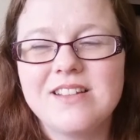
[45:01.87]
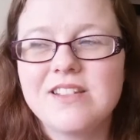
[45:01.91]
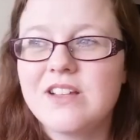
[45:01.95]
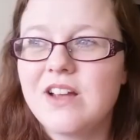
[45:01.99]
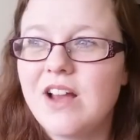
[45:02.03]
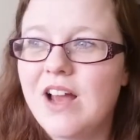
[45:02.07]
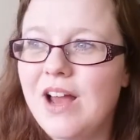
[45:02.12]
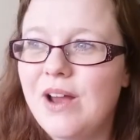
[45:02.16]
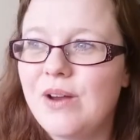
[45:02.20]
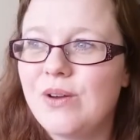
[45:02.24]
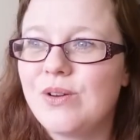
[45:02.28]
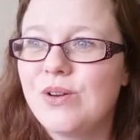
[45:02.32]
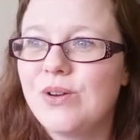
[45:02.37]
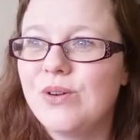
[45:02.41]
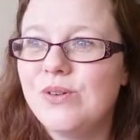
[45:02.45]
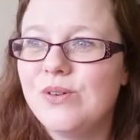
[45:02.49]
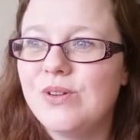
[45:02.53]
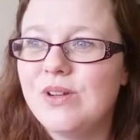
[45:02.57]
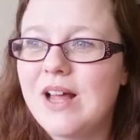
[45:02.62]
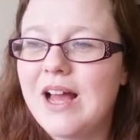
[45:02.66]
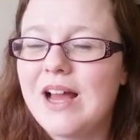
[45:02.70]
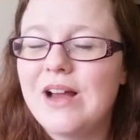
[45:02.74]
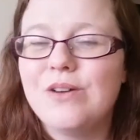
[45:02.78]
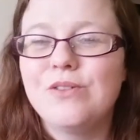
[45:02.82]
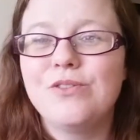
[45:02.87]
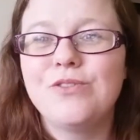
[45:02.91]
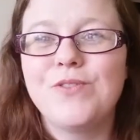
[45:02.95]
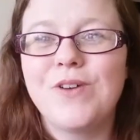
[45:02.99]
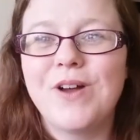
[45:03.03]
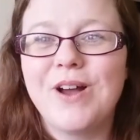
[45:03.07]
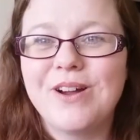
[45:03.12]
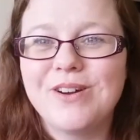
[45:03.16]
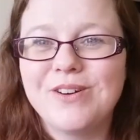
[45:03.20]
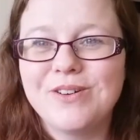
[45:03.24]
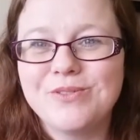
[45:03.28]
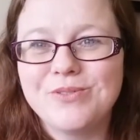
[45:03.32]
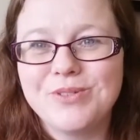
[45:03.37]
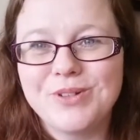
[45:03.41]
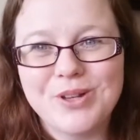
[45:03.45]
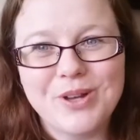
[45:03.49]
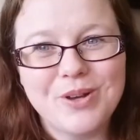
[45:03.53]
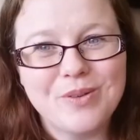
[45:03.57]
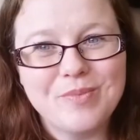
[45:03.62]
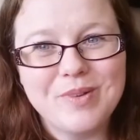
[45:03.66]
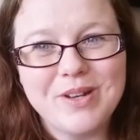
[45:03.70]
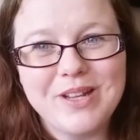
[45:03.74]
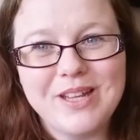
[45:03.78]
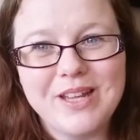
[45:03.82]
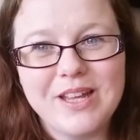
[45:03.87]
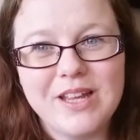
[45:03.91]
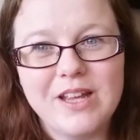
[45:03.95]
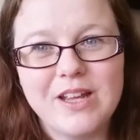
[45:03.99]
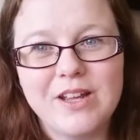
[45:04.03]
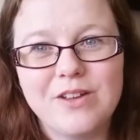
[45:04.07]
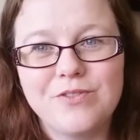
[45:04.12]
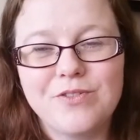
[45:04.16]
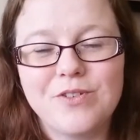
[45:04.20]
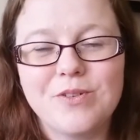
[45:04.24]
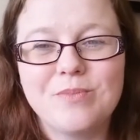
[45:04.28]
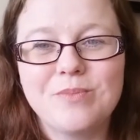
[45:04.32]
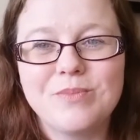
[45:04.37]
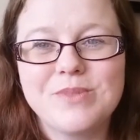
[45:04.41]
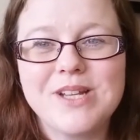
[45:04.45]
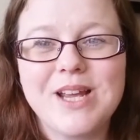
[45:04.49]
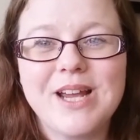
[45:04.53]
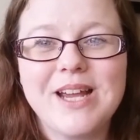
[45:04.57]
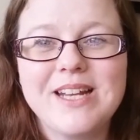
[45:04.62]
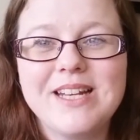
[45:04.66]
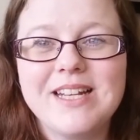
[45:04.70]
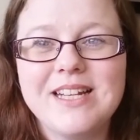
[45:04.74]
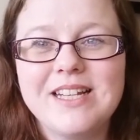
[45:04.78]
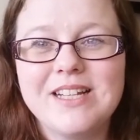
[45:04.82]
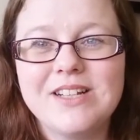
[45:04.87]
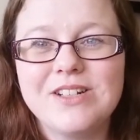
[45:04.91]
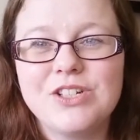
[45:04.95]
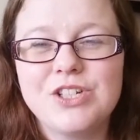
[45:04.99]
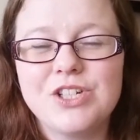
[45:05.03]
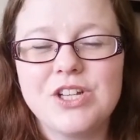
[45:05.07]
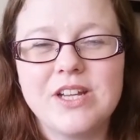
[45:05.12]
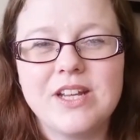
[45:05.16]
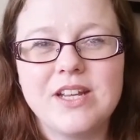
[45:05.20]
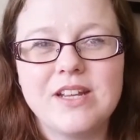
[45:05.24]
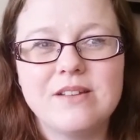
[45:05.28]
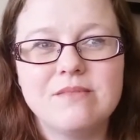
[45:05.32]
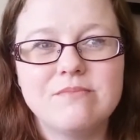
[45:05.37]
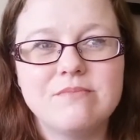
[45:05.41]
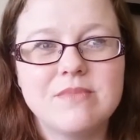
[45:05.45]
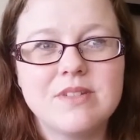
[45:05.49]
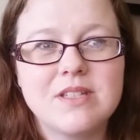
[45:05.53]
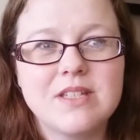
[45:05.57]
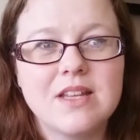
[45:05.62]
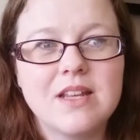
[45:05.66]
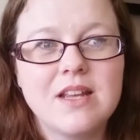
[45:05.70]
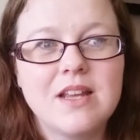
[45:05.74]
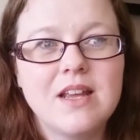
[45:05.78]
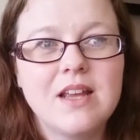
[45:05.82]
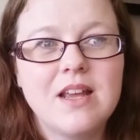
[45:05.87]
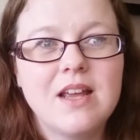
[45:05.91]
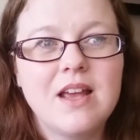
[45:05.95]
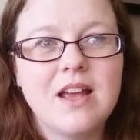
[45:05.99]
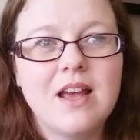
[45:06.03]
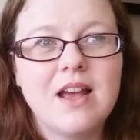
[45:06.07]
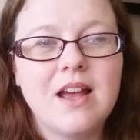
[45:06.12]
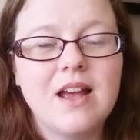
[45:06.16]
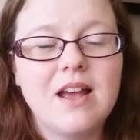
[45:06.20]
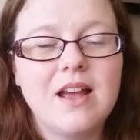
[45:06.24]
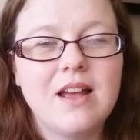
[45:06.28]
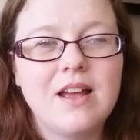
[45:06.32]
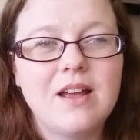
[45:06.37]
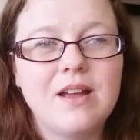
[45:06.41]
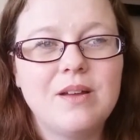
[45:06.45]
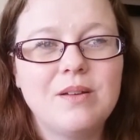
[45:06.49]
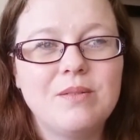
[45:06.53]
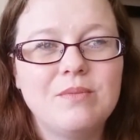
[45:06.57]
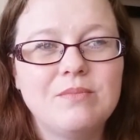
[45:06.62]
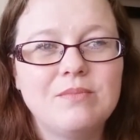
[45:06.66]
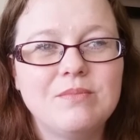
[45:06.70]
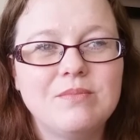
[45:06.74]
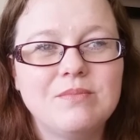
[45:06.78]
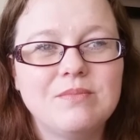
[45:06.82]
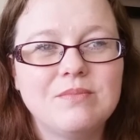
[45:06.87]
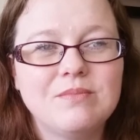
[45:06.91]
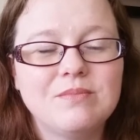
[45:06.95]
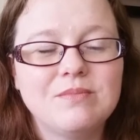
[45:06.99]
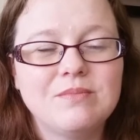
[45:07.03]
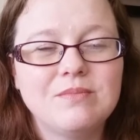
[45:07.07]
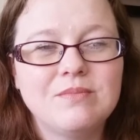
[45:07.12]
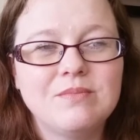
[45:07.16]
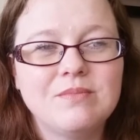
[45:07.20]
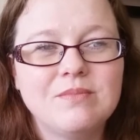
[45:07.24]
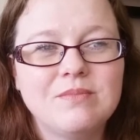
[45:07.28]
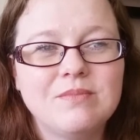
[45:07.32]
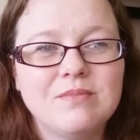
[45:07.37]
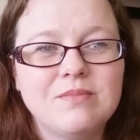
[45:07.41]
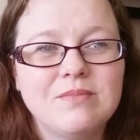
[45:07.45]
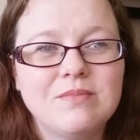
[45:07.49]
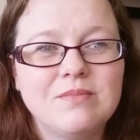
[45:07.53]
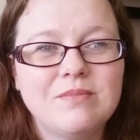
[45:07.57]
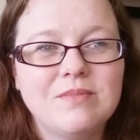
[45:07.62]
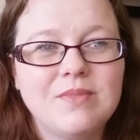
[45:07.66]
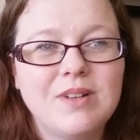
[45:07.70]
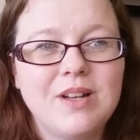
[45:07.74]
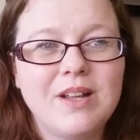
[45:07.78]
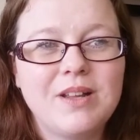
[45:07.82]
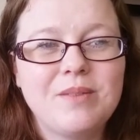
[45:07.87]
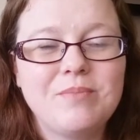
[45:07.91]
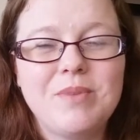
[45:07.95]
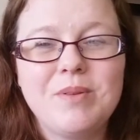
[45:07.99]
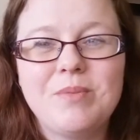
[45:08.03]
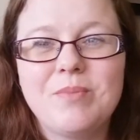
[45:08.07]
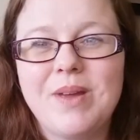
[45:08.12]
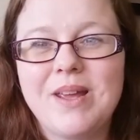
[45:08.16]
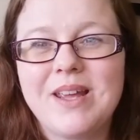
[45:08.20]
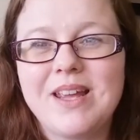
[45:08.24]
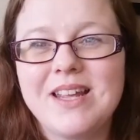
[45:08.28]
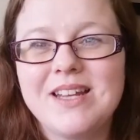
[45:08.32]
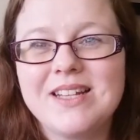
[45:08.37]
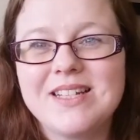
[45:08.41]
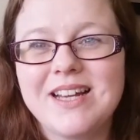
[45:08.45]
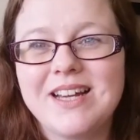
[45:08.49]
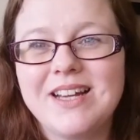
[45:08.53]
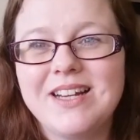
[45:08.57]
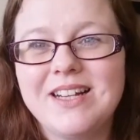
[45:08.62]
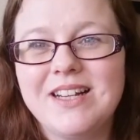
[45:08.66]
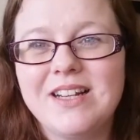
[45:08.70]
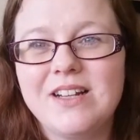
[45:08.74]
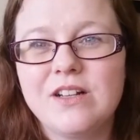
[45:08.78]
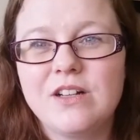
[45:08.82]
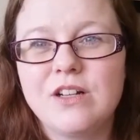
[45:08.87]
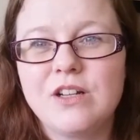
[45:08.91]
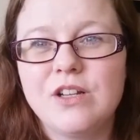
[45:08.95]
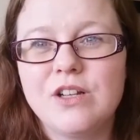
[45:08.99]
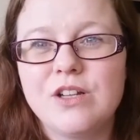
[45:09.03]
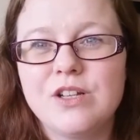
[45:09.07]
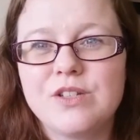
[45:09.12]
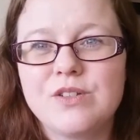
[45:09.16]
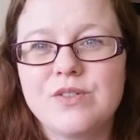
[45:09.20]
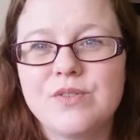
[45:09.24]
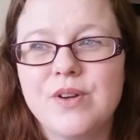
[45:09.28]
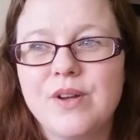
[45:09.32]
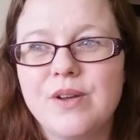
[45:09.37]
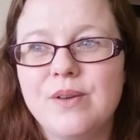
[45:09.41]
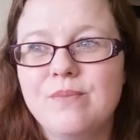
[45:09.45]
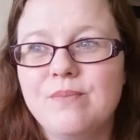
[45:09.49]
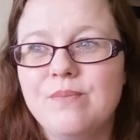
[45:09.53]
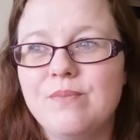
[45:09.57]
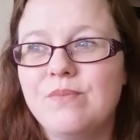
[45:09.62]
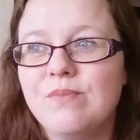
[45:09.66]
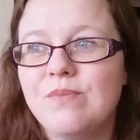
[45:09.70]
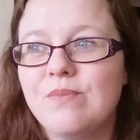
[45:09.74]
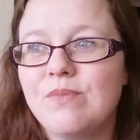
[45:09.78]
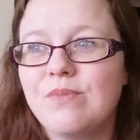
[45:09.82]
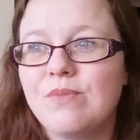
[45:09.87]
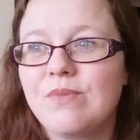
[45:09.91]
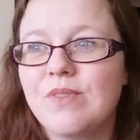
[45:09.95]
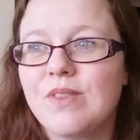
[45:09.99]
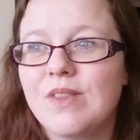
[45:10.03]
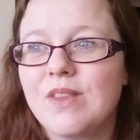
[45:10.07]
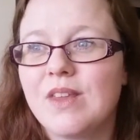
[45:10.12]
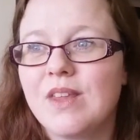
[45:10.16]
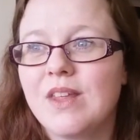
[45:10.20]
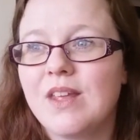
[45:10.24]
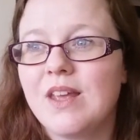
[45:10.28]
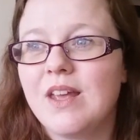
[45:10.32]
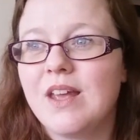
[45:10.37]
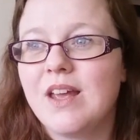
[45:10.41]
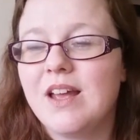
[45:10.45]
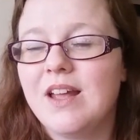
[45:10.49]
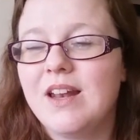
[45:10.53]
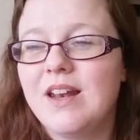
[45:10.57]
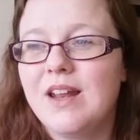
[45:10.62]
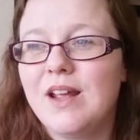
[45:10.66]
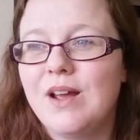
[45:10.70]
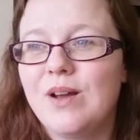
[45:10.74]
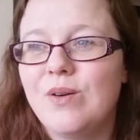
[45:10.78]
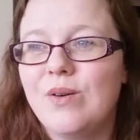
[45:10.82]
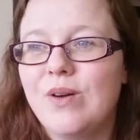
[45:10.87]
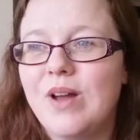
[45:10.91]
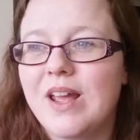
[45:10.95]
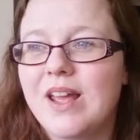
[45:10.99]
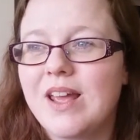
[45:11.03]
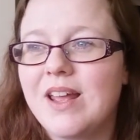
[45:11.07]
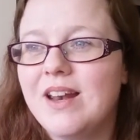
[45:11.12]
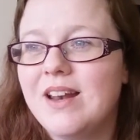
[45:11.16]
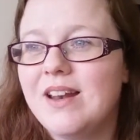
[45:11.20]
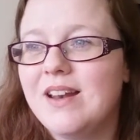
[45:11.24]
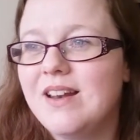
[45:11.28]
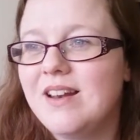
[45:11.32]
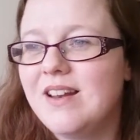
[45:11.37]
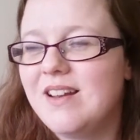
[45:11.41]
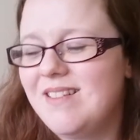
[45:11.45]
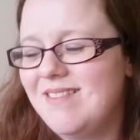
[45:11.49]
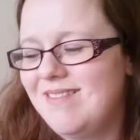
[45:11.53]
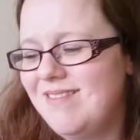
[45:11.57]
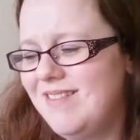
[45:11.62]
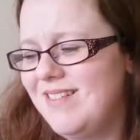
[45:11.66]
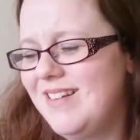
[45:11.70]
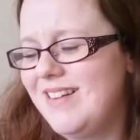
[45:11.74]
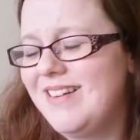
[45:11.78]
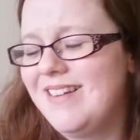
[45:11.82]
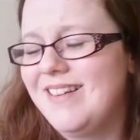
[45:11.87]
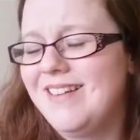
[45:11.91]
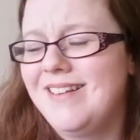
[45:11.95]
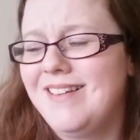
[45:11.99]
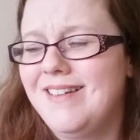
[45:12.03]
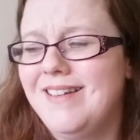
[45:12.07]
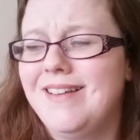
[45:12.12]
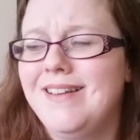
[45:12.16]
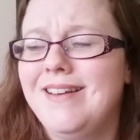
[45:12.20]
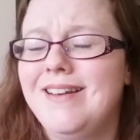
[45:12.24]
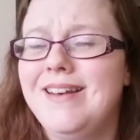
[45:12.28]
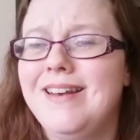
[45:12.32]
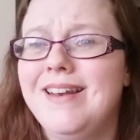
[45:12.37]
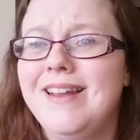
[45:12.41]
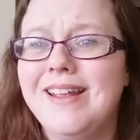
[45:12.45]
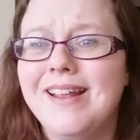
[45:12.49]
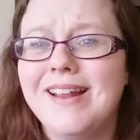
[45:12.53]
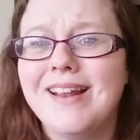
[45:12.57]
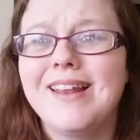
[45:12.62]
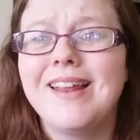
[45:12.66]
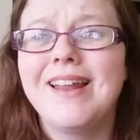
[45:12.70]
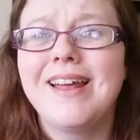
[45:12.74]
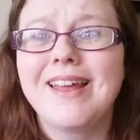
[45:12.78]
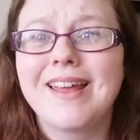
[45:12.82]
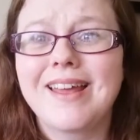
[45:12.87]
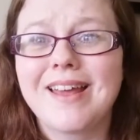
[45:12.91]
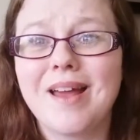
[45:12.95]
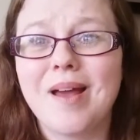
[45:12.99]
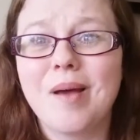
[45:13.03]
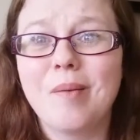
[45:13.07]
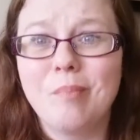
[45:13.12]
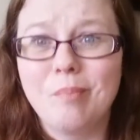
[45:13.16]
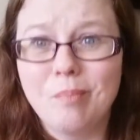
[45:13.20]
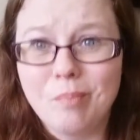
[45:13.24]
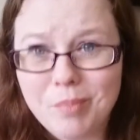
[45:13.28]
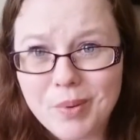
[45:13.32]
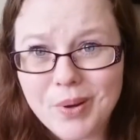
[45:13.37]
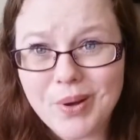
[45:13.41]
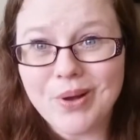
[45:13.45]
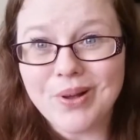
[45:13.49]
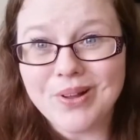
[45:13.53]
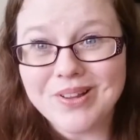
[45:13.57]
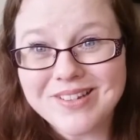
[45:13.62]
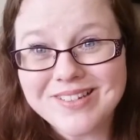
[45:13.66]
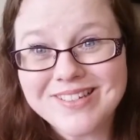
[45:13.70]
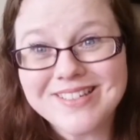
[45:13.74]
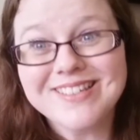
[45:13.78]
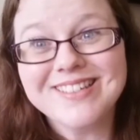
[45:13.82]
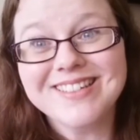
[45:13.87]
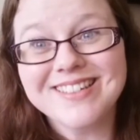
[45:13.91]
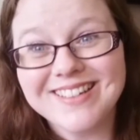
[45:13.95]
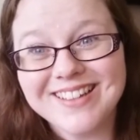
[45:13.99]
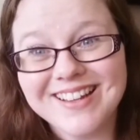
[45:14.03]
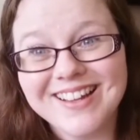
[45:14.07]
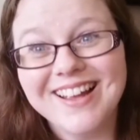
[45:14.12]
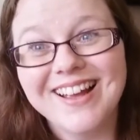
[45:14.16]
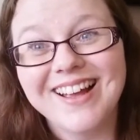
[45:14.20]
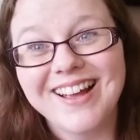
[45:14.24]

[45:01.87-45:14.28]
So how cool, how far have we come in a year from tiny little James, like me making tiny little clothes for him, and now I can knit like a boss